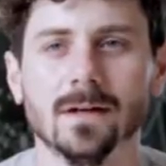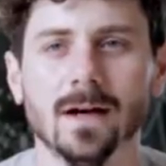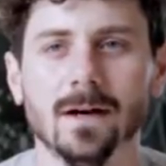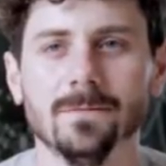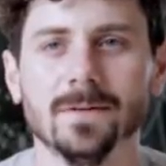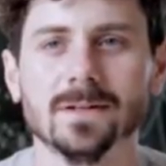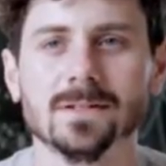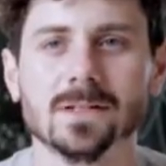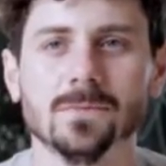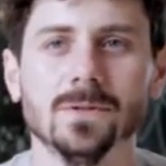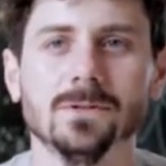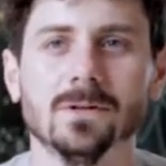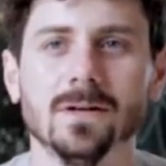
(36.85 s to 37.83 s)
How fast can
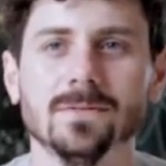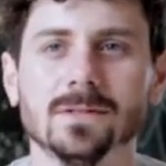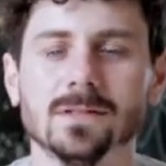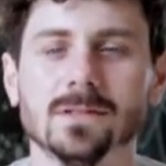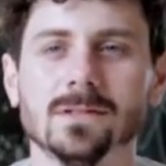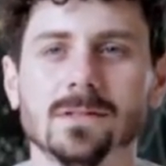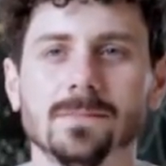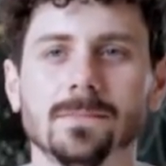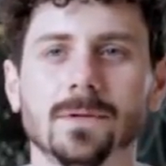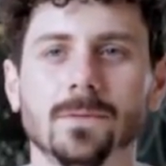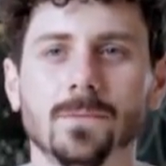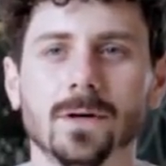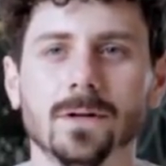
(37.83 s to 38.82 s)
we drive a system,
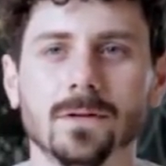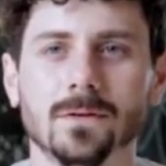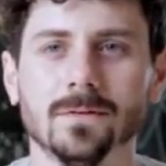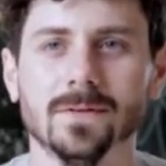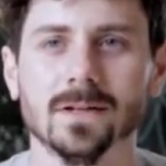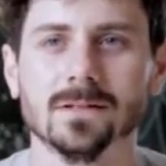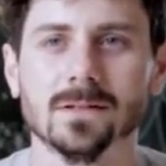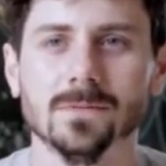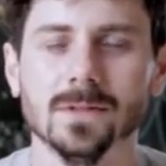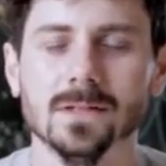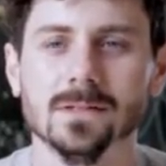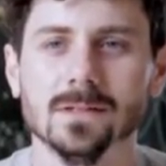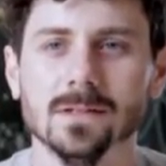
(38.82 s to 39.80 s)
and what new effects can
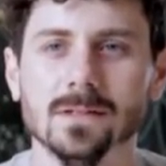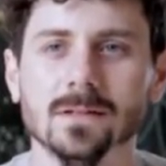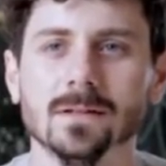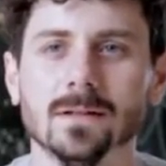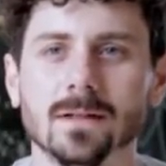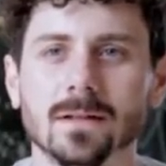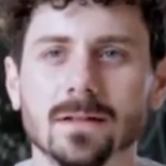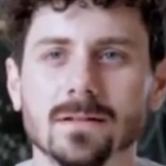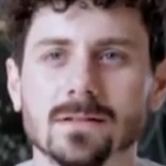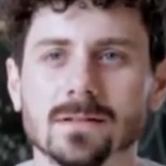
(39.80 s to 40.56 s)
we see in these